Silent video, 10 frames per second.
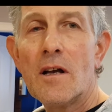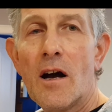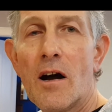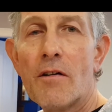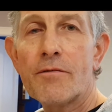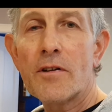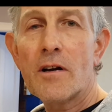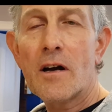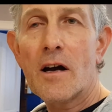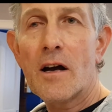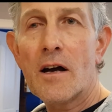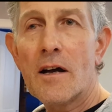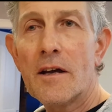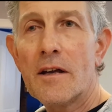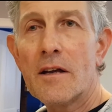after
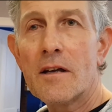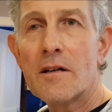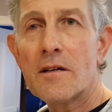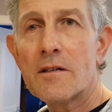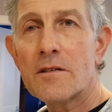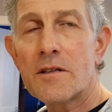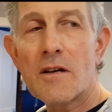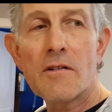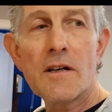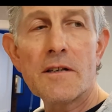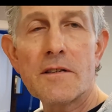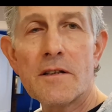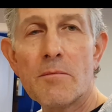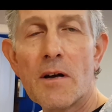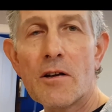I sterilize it in
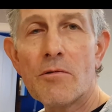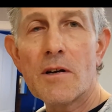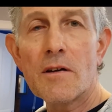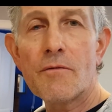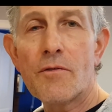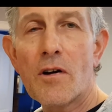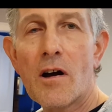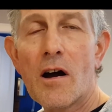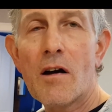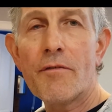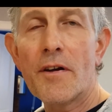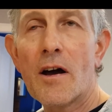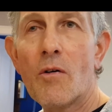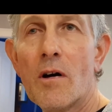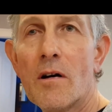the microwave for half an
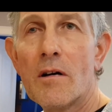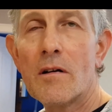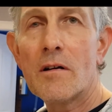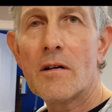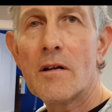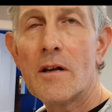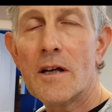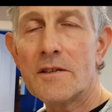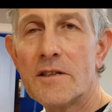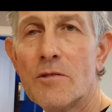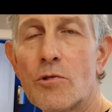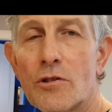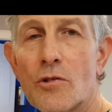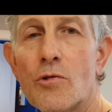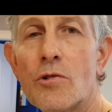hour and see what
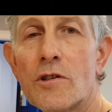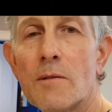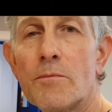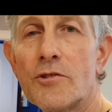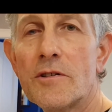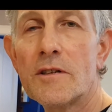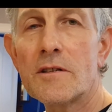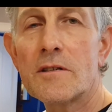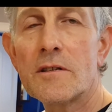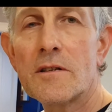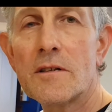the core temperature is